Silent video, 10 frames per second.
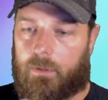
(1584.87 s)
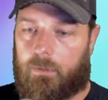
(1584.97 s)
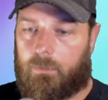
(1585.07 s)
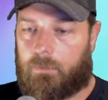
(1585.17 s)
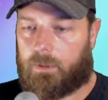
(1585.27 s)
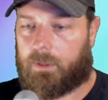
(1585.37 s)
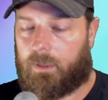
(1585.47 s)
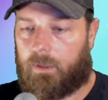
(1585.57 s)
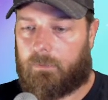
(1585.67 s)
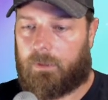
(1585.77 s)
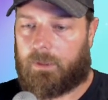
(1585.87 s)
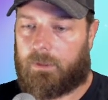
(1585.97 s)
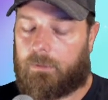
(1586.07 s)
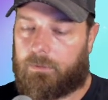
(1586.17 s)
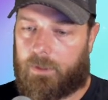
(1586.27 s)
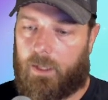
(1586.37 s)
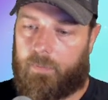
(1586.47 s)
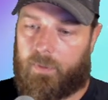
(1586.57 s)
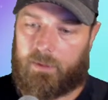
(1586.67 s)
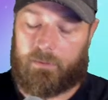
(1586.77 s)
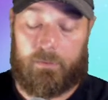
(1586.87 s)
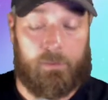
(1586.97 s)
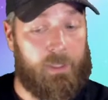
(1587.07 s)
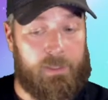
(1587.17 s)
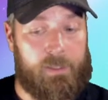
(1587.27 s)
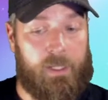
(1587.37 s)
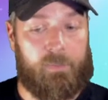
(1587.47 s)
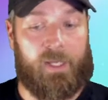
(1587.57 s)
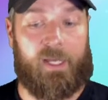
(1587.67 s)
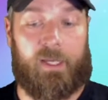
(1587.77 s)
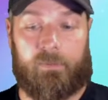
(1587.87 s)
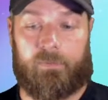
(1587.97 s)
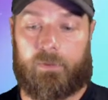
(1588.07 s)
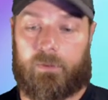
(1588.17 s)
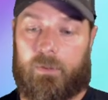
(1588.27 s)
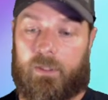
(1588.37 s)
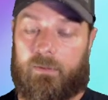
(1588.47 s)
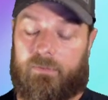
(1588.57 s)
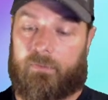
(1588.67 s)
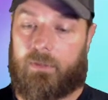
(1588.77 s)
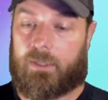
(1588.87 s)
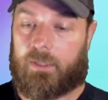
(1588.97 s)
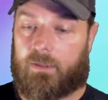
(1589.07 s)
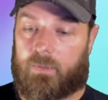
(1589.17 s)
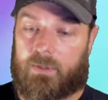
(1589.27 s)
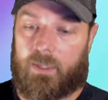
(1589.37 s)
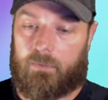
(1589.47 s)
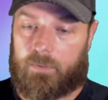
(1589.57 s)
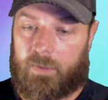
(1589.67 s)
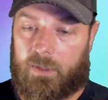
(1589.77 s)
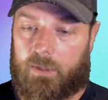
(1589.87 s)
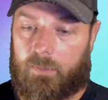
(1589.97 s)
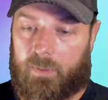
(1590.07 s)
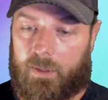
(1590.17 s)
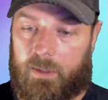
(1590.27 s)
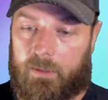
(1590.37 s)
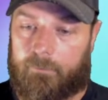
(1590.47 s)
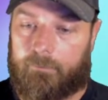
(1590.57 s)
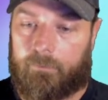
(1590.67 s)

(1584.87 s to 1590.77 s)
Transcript: Ooh, a Kanara Ultra Epic. So that's not bad for 250 gems. That was a pretty good play.